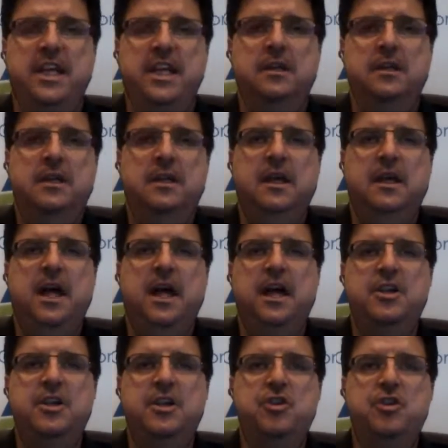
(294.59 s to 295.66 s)
get
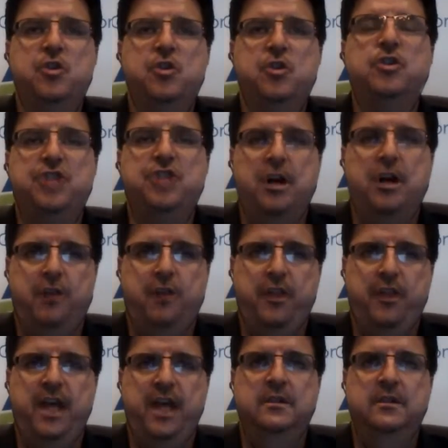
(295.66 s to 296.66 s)
your share of all that?